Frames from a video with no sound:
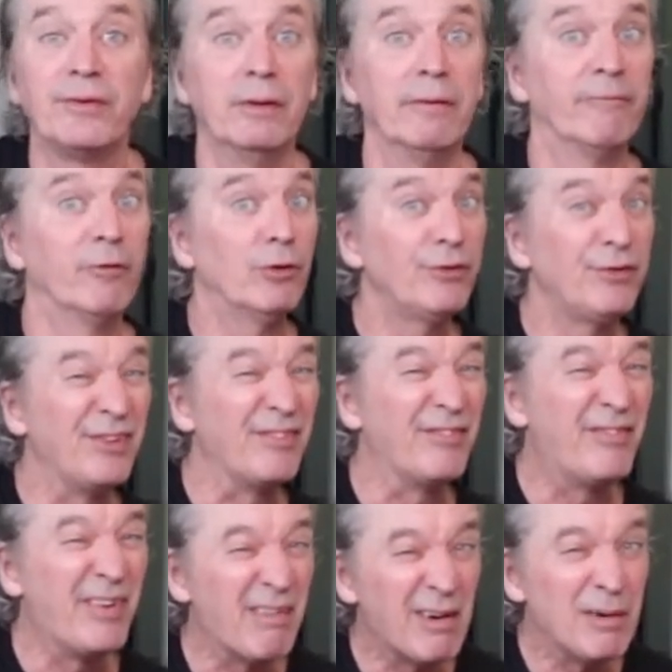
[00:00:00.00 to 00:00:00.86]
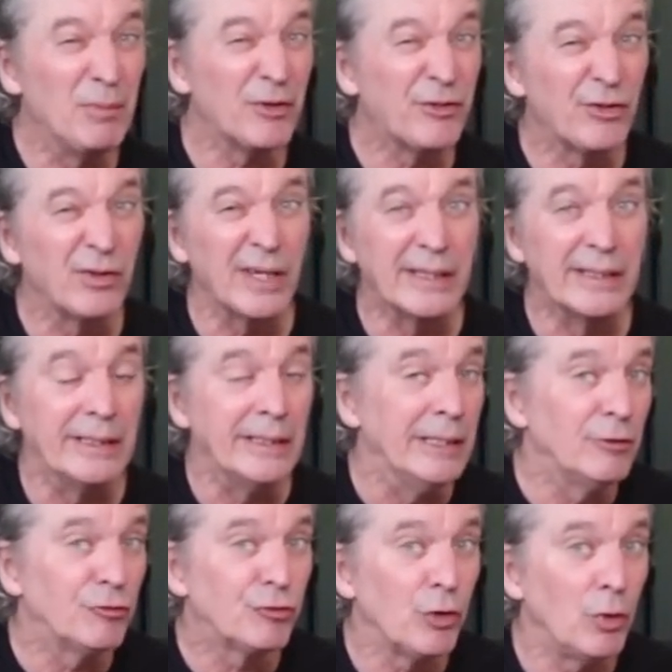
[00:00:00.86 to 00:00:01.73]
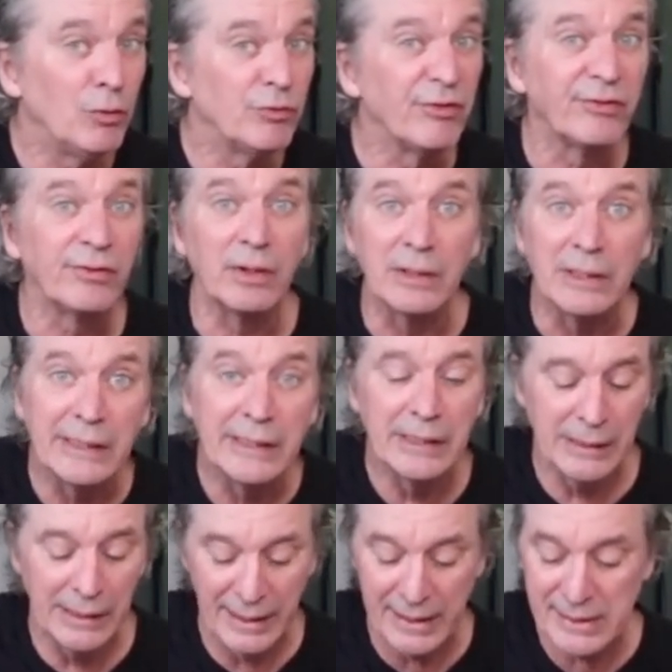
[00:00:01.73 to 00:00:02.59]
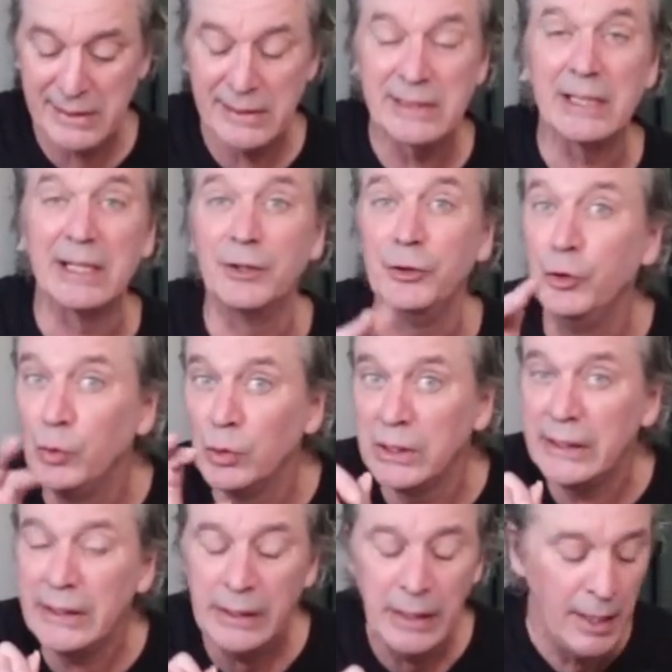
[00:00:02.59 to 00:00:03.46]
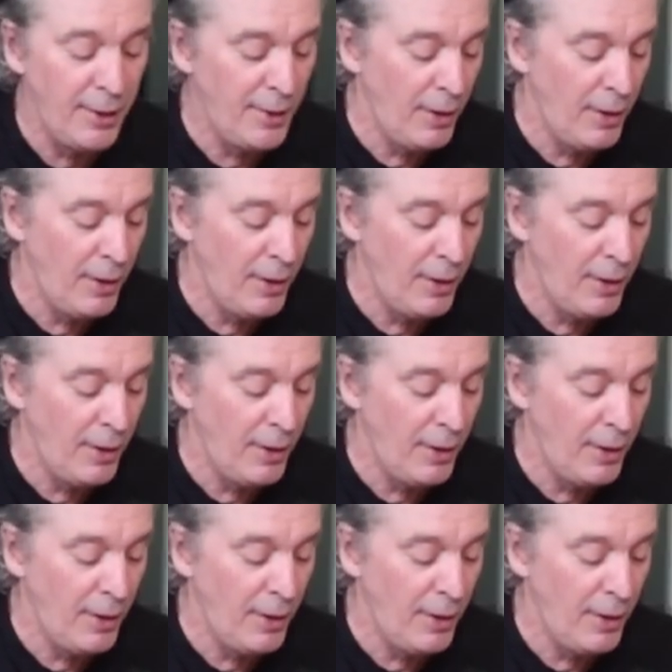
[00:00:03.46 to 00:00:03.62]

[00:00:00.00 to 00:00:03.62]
And the verse is very much like the intro, just a little less noodly.